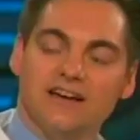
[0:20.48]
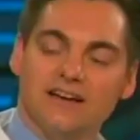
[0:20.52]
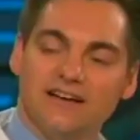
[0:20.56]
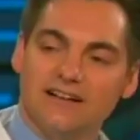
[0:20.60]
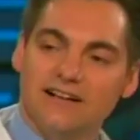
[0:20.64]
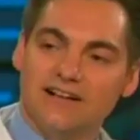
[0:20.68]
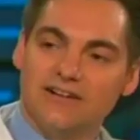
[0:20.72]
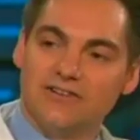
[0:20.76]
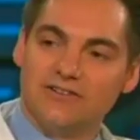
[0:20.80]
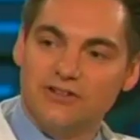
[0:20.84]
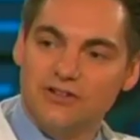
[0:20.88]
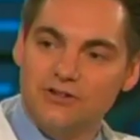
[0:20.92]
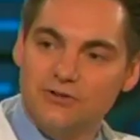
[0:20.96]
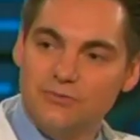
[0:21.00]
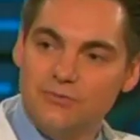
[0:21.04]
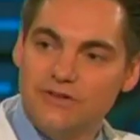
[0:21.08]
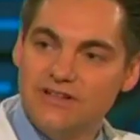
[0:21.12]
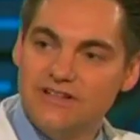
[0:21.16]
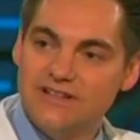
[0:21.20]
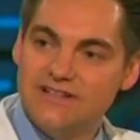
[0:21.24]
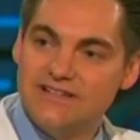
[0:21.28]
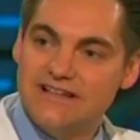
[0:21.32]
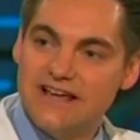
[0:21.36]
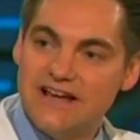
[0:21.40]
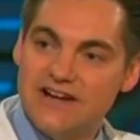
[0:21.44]
Glaucoma
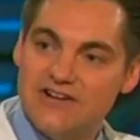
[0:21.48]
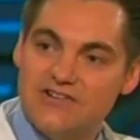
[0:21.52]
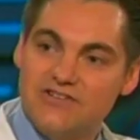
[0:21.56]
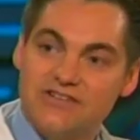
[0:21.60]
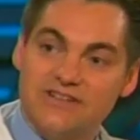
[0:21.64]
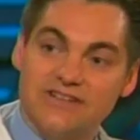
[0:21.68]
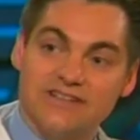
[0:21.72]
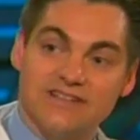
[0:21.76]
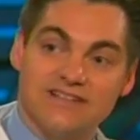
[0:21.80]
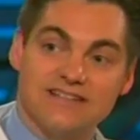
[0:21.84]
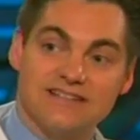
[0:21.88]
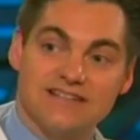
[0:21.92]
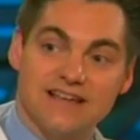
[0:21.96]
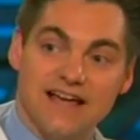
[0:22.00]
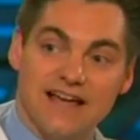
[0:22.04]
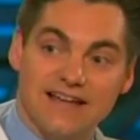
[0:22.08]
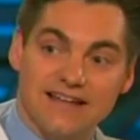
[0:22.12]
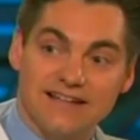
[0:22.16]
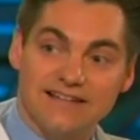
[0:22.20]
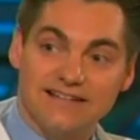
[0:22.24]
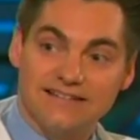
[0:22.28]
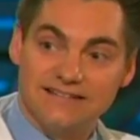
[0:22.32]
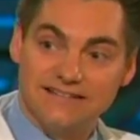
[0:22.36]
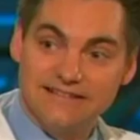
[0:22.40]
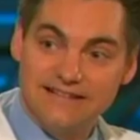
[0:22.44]
is actually the
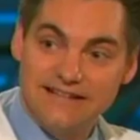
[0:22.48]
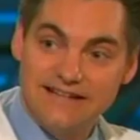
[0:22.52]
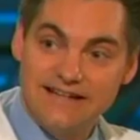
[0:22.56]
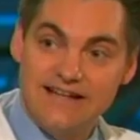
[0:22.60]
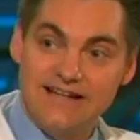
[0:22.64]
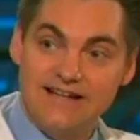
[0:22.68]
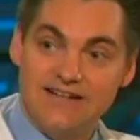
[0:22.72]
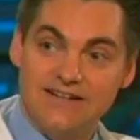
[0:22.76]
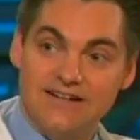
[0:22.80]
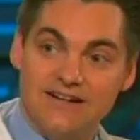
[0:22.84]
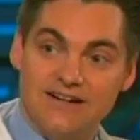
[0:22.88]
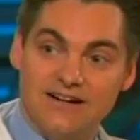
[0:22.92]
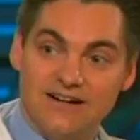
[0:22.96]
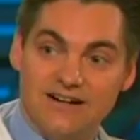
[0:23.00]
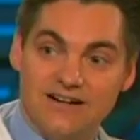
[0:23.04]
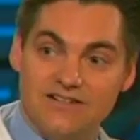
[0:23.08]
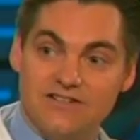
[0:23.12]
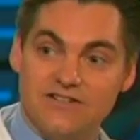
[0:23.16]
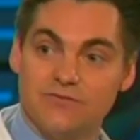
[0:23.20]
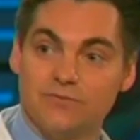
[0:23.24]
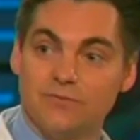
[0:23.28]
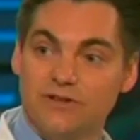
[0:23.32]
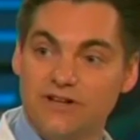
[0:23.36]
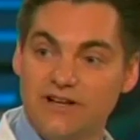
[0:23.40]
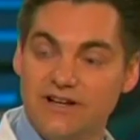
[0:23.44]
second leading
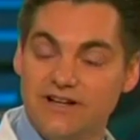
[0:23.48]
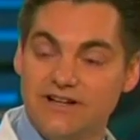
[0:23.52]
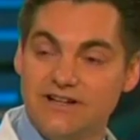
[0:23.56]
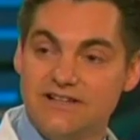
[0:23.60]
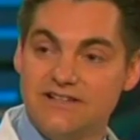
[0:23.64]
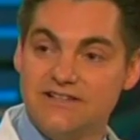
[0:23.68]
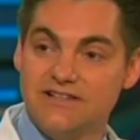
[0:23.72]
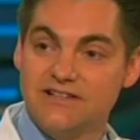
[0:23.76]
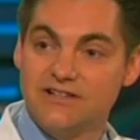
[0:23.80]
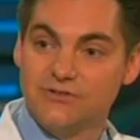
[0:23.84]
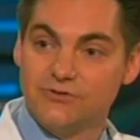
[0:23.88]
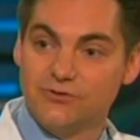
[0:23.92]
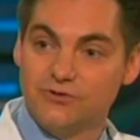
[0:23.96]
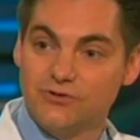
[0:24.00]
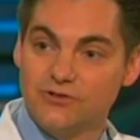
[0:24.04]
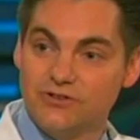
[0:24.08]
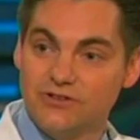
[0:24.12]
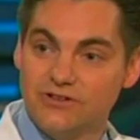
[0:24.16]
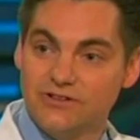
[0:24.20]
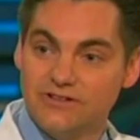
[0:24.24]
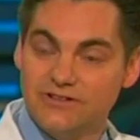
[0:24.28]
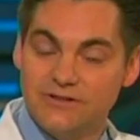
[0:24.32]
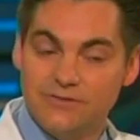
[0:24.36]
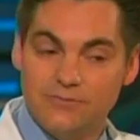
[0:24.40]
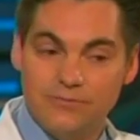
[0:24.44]
cause of blindness in the
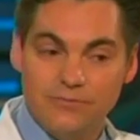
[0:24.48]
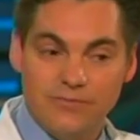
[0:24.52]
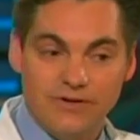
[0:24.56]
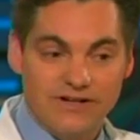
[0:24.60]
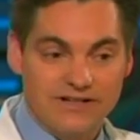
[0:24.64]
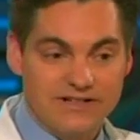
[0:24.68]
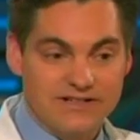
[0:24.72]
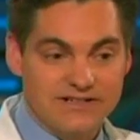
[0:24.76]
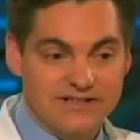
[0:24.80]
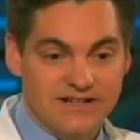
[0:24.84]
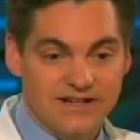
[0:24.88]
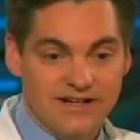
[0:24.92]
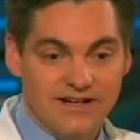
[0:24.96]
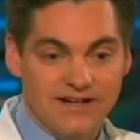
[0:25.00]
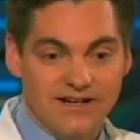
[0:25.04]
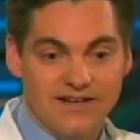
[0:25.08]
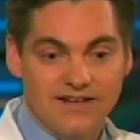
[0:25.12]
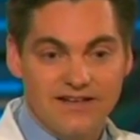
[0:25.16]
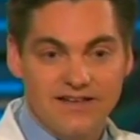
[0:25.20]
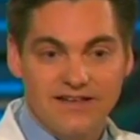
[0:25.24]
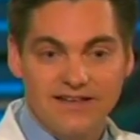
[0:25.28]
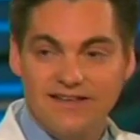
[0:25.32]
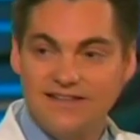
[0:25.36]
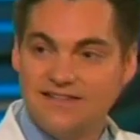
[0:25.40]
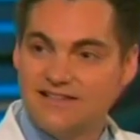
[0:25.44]
world, but
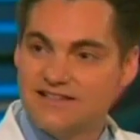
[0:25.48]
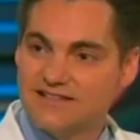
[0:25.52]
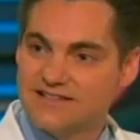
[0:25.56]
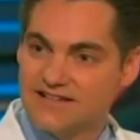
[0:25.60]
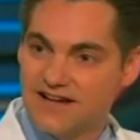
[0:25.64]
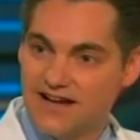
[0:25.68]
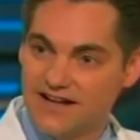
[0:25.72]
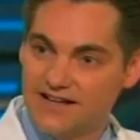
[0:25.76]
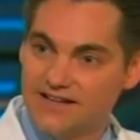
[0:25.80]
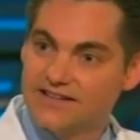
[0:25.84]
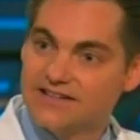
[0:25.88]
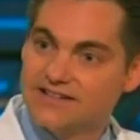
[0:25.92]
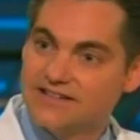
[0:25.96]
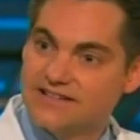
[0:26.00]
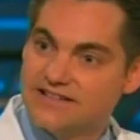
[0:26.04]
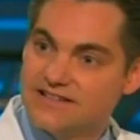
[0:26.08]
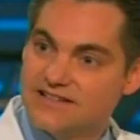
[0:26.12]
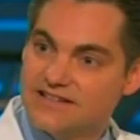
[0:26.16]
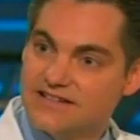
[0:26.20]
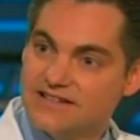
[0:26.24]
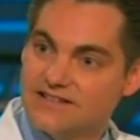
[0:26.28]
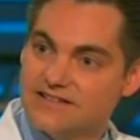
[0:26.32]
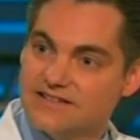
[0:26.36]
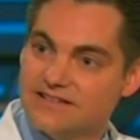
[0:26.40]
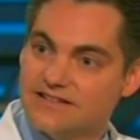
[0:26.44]
it's a silent
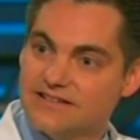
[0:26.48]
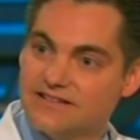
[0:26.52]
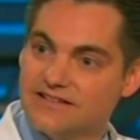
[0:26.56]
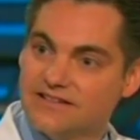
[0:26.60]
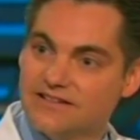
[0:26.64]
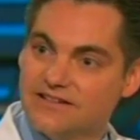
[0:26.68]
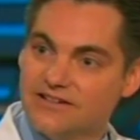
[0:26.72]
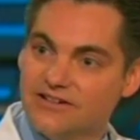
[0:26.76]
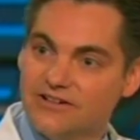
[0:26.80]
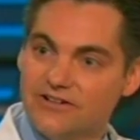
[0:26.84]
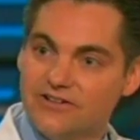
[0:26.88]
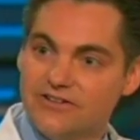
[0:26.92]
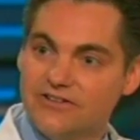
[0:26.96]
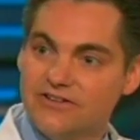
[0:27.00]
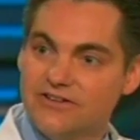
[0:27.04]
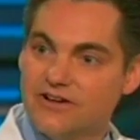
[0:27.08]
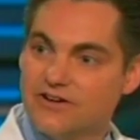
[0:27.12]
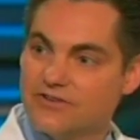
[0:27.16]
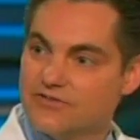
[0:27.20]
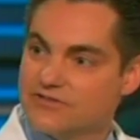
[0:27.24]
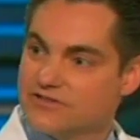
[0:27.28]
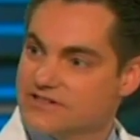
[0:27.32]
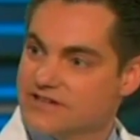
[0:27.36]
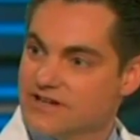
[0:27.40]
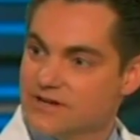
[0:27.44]
disease. There are
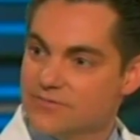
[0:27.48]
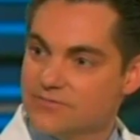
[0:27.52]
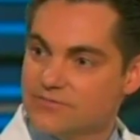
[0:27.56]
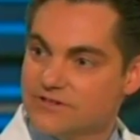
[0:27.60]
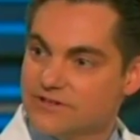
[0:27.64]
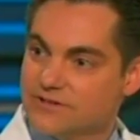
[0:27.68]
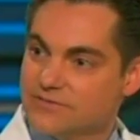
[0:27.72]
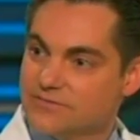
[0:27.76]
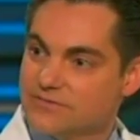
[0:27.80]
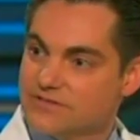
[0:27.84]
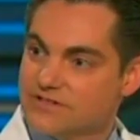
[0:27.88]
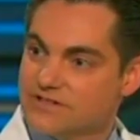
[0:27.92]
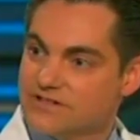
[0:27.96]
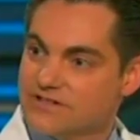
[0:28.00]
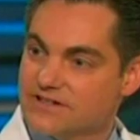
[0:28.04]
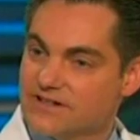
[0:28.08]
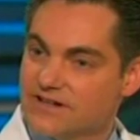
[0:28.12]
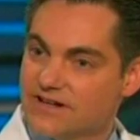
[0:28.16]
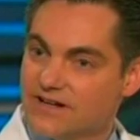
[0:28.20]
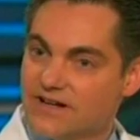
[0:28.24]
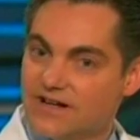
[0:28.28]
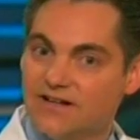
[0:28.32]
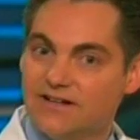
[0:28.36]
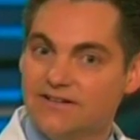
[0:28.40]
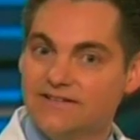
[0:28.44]
no symptoms
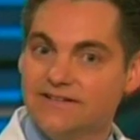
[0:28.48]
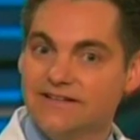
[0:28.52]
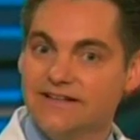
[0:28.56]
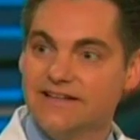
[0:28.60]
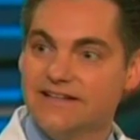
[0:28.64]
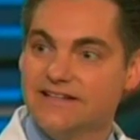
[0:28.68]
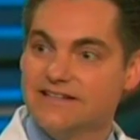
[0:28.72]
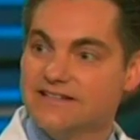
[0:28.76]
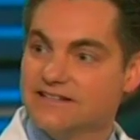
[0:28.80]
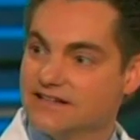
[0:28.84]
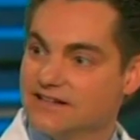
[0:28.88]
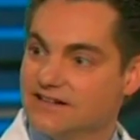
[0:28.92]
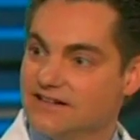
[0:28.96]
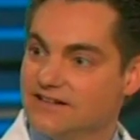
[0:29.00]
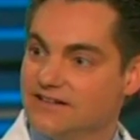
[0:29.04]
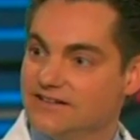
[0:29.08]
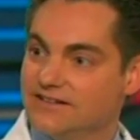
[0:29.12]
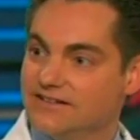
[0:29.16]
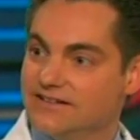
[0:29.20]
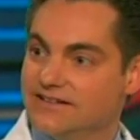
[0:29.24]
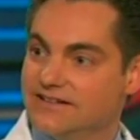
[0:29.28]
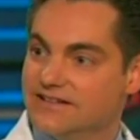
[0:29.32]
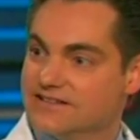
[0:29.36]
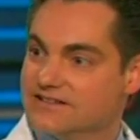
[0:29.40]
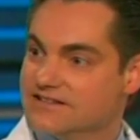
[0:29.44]

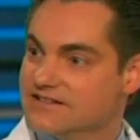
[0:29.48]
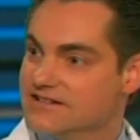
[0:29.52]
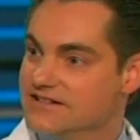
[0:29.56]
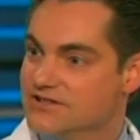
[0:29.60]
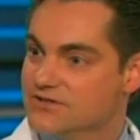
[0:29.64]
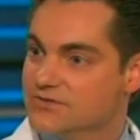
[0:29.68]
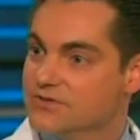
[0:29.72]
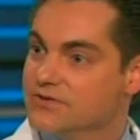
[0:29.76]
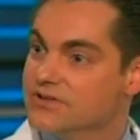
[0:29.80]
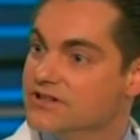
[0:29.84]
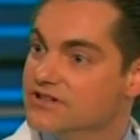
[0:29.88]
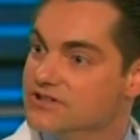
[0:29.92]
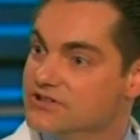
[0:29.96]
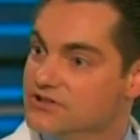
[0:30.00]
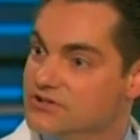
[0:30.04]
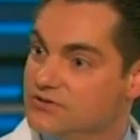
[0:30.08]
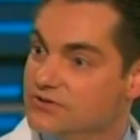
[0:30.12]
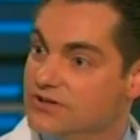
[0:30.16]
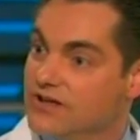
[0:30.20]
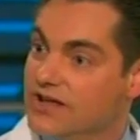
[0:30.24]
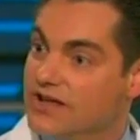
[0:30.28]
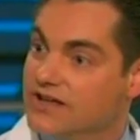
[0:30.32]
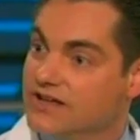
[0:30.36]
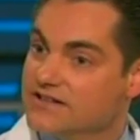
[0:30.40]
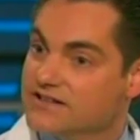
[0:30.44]
until it's really too
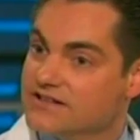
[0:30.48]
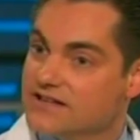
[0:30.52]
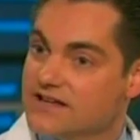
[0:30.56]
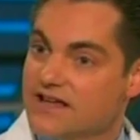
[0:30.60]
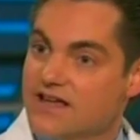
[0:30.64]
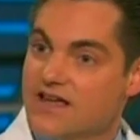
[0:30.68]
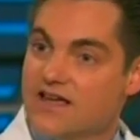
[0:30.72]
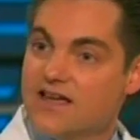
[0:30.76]
late.